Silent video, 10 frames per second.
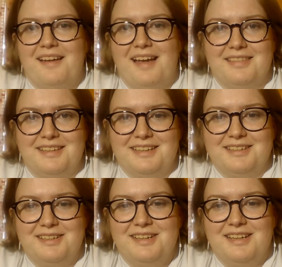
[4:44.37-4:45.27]
at the
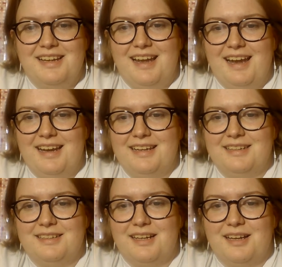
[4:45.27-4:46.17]
end.
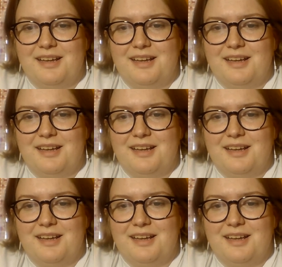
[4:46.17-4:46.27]
And